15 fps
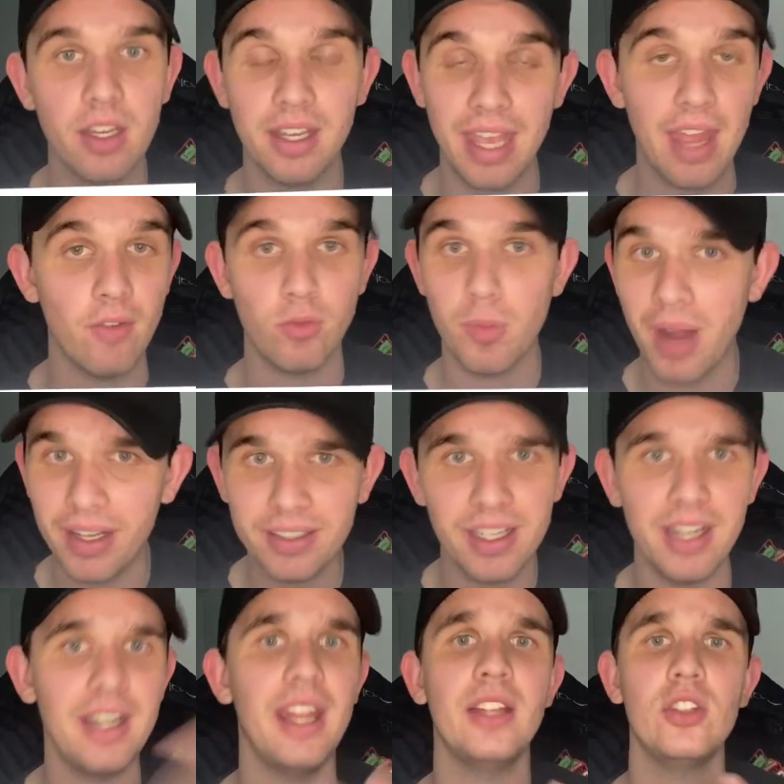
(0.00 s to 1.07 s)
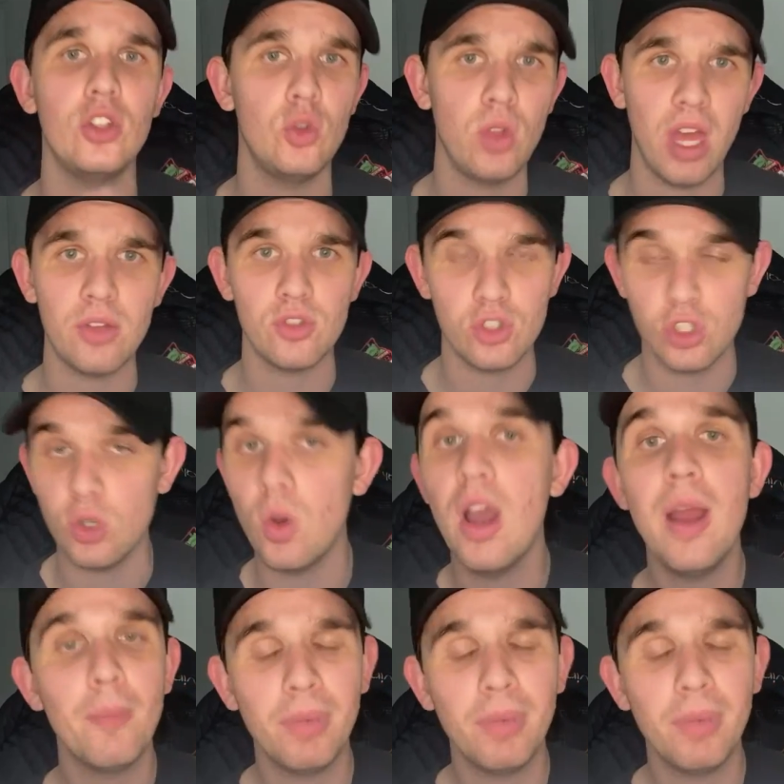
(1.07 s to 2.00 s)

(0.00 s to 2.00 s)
again, from 1998 to 2002,